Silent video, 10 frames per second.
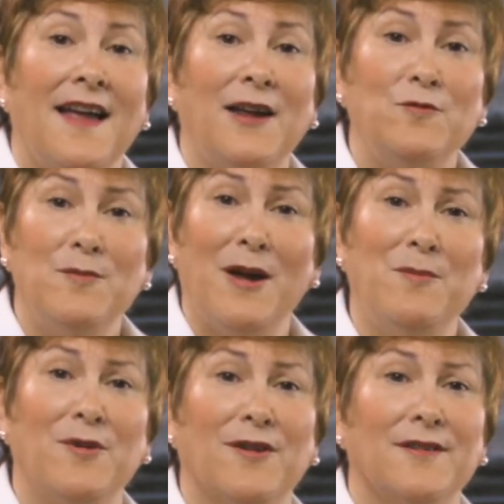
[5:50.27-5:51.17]
And
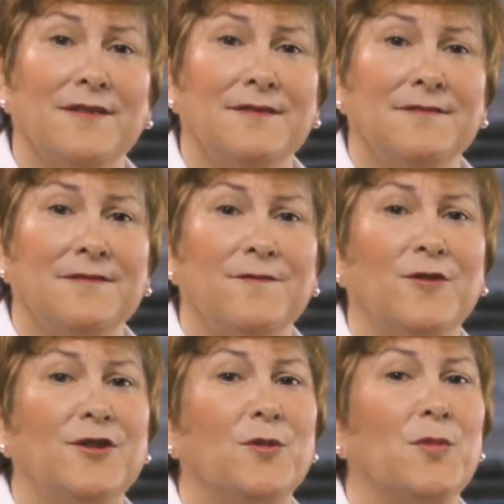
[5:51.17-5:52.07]
remember,
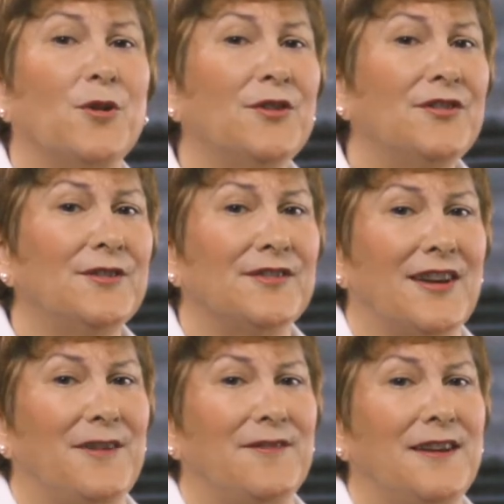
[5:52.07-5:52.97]
for your personal
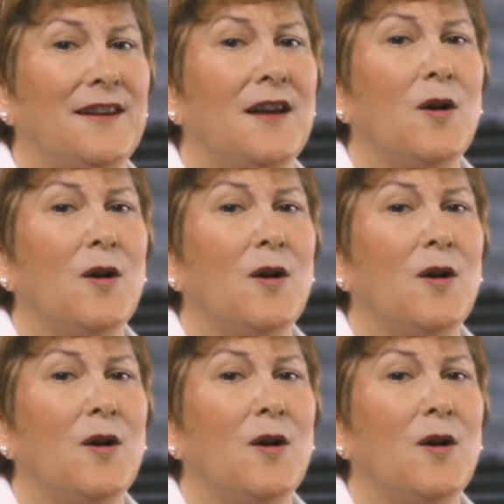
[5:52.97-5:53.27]
safety,